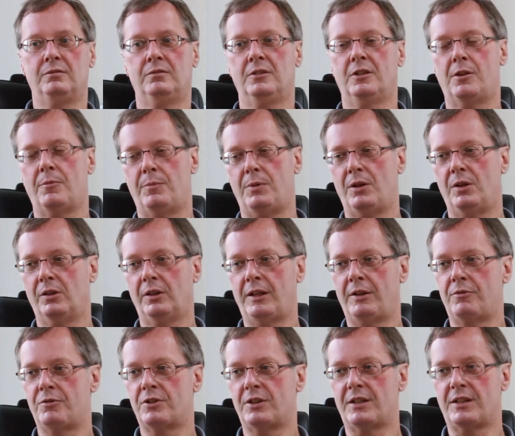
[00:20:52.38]
Computer
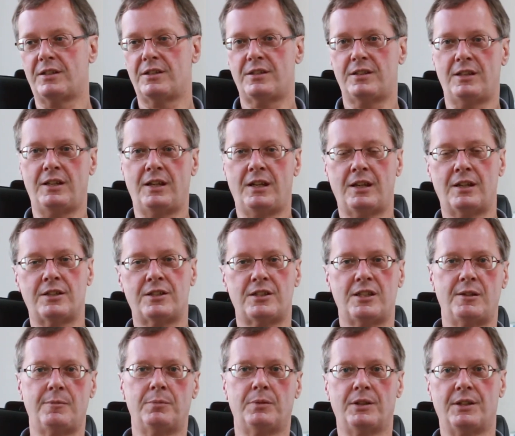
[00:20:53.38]
language like C and
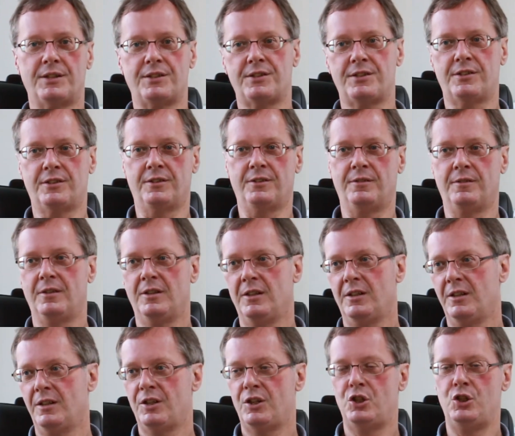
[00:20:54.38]
C++ and
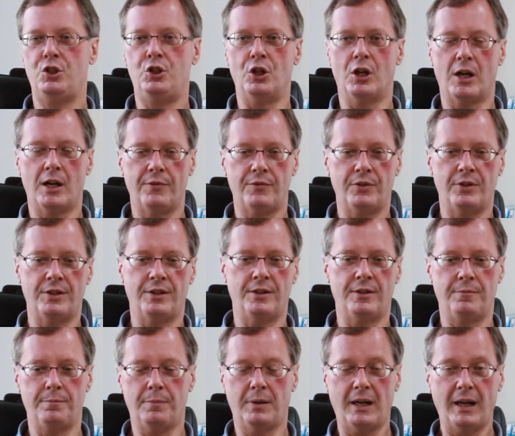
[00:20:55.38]
Java
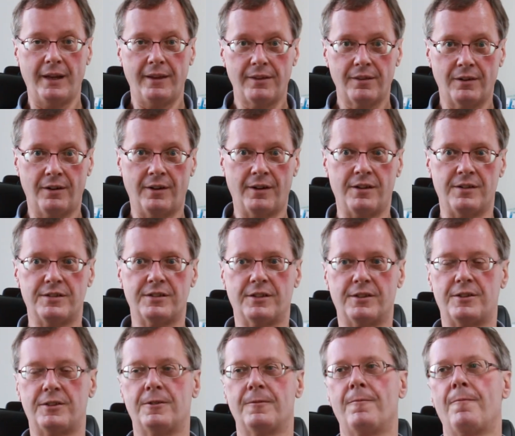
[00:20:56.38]
and Python and
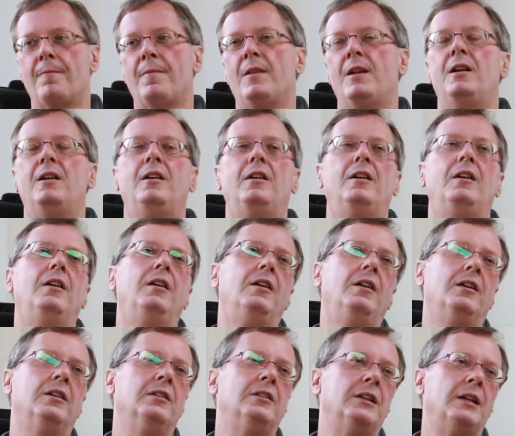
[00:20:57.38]
such.
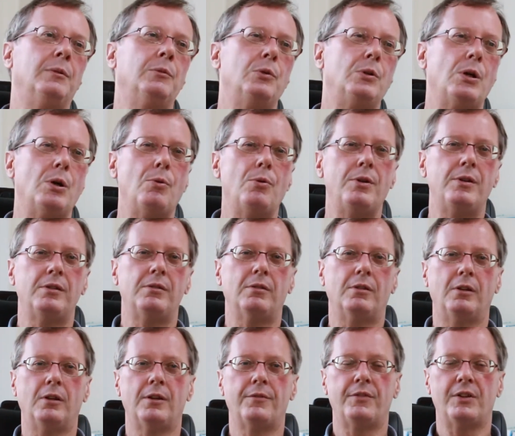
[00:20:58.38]
I won't go into
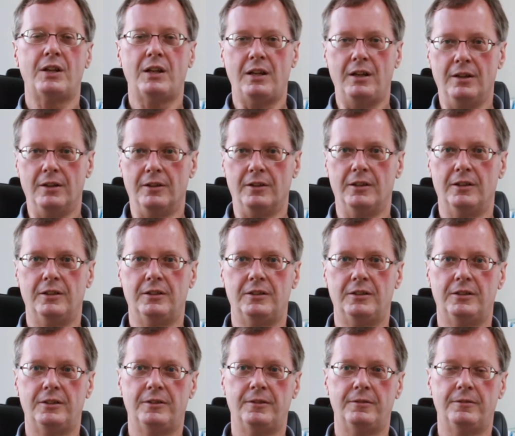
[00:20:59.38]
all of it here.
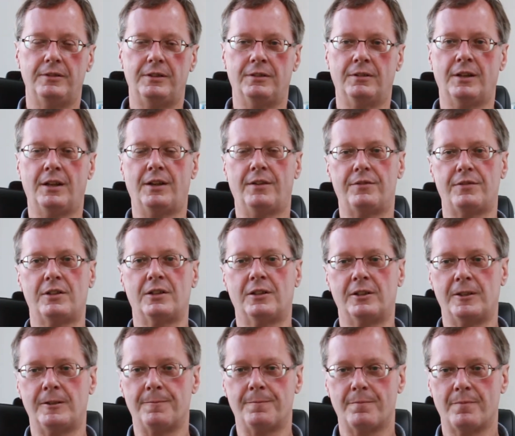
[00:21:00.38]
We don't have
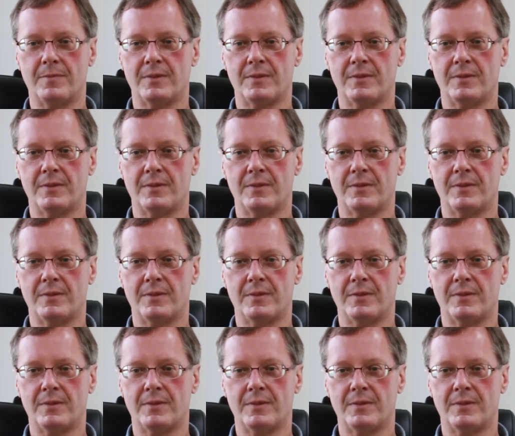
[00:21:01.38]
time.